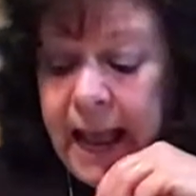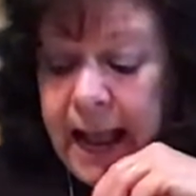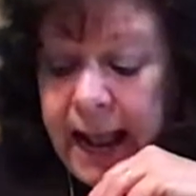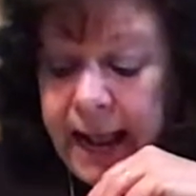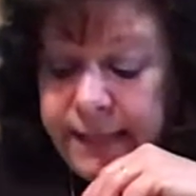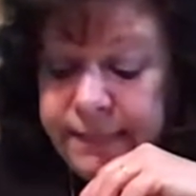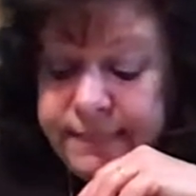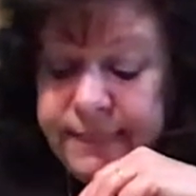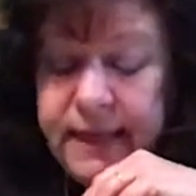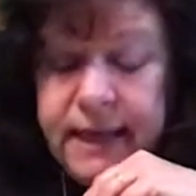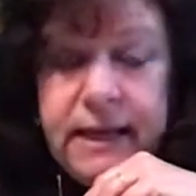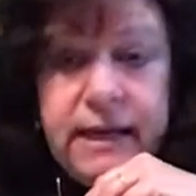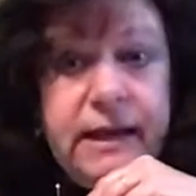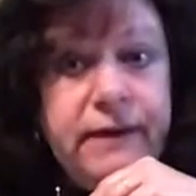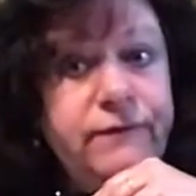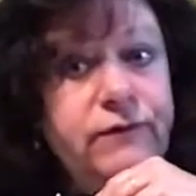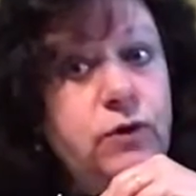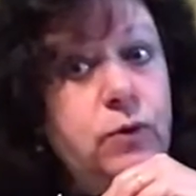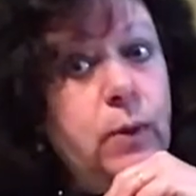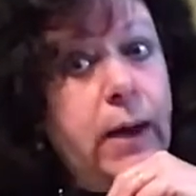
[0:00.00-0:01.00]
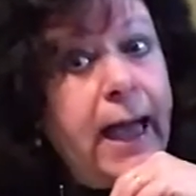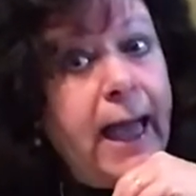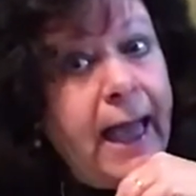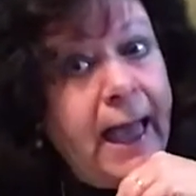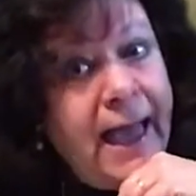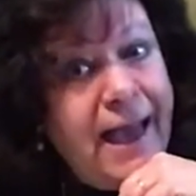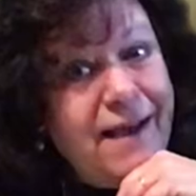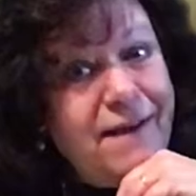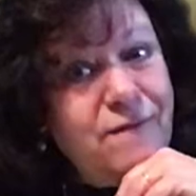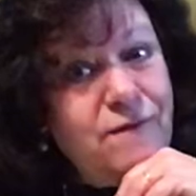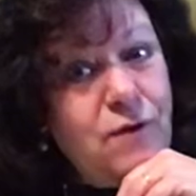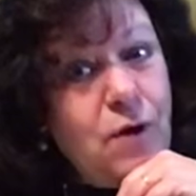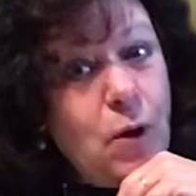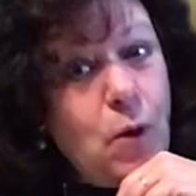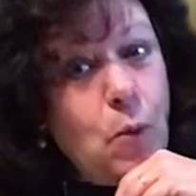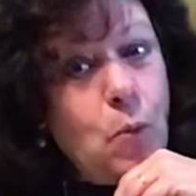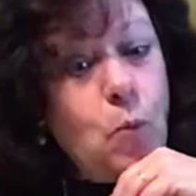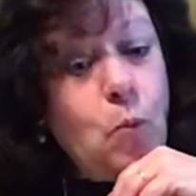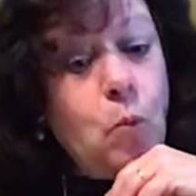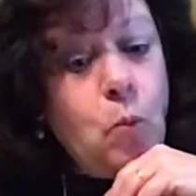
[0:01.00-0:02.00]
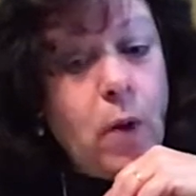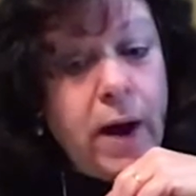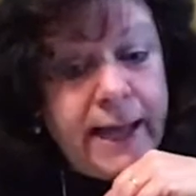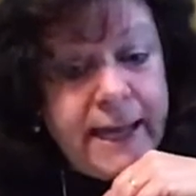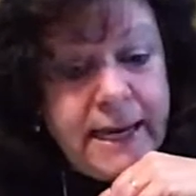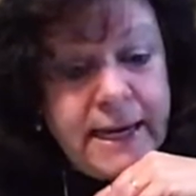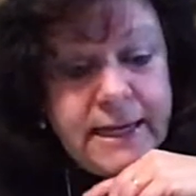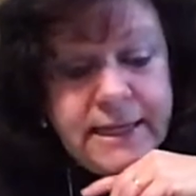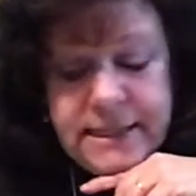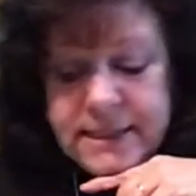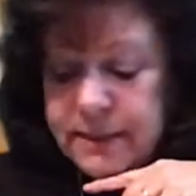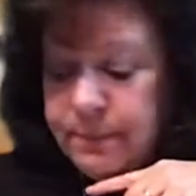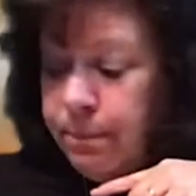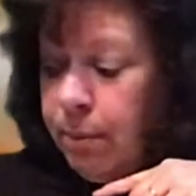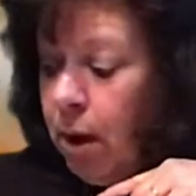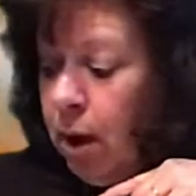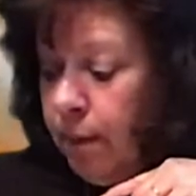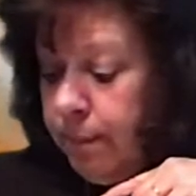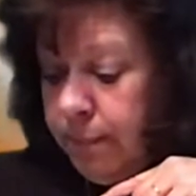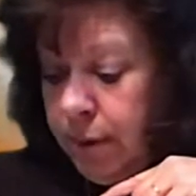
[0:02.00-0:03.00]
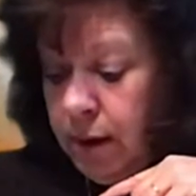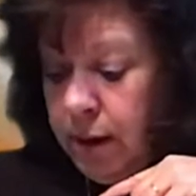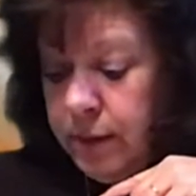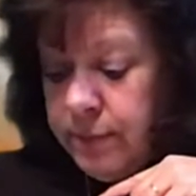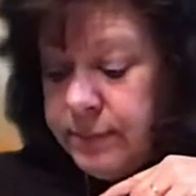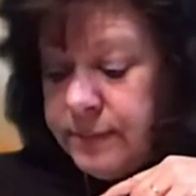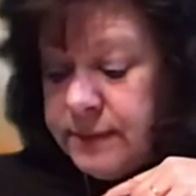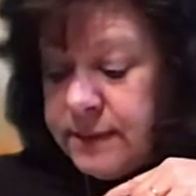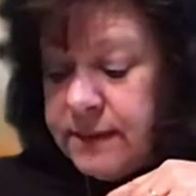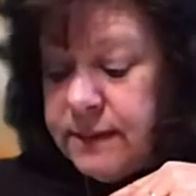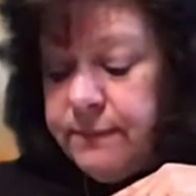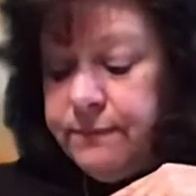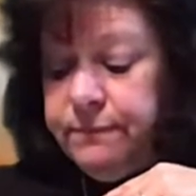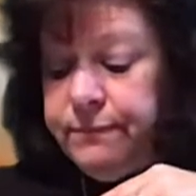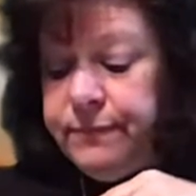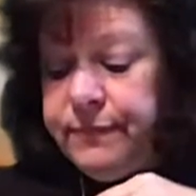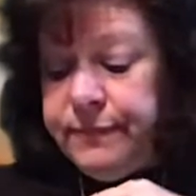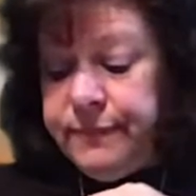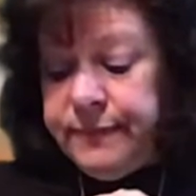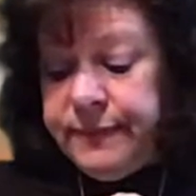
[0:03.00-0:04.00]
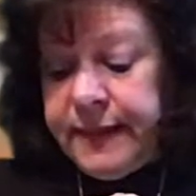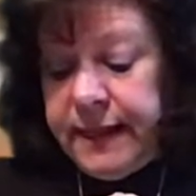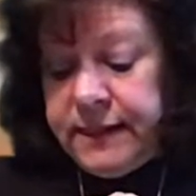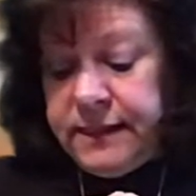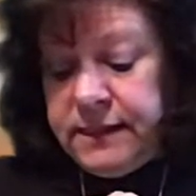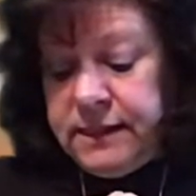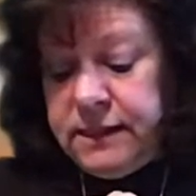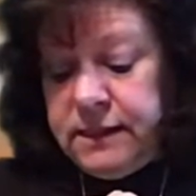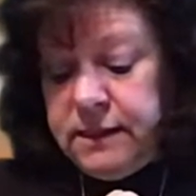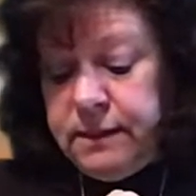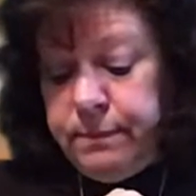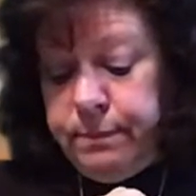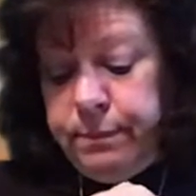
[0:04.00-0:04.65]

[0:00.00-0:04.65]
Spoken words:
And then if you have white pom-poms, that's